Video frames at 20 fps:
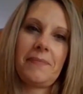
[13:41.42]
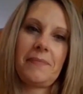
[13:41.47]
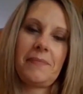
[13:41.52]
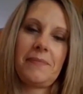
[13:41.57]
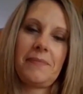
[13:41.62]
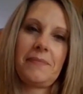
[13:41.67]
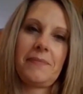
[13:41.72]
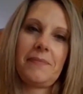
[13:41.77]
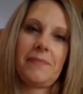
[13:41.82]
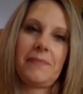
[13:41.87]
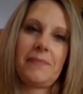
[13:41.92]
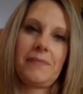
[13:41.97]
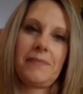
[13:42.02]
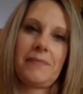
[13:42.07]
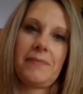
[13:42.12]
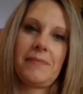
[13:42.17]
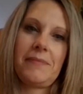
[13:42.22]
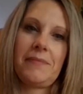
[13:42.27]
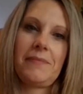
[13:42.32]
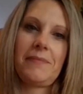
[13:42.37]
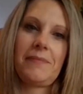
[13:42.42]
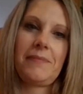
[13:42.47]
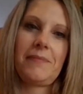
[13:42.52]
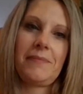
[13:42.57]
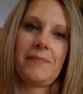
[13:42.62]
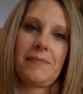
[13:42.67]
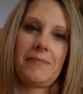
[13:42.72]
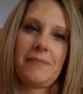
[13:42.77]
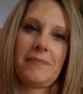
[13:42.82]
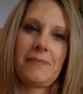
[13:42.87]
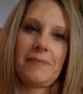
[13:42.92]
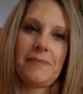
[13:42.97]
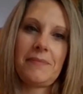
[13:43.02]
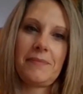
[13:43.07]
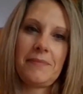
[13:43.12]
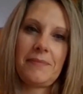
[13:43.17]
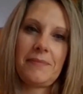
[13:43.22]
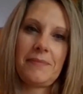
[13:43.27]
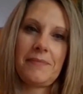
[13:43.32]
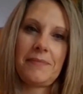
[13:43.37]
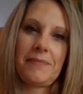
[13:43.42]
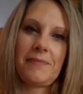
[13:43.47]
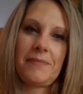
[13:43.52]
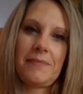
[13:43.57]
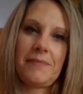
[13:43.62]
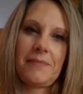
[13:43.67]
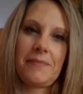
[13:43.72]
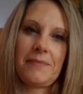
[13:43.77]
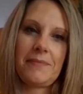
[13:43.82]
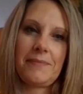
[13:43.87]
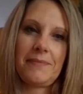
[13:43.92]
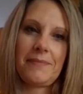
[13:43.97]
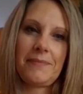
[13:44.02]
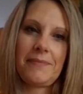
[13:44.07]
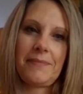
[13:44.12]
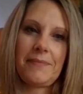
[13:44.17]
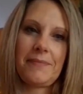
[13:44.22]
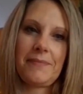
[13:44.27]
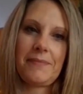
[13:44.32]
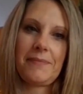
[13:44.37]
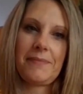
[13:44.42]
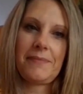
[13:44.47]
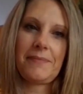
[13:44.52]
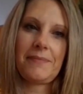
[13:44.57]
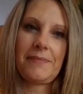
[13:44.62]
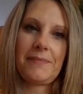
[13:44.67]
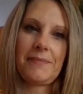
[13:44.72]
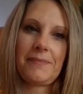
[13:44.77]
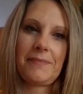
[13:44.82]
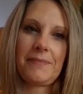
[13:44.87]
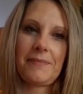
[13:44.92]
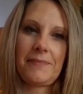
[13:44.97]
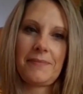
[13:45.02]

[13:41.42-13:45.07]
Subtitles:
(not speaking)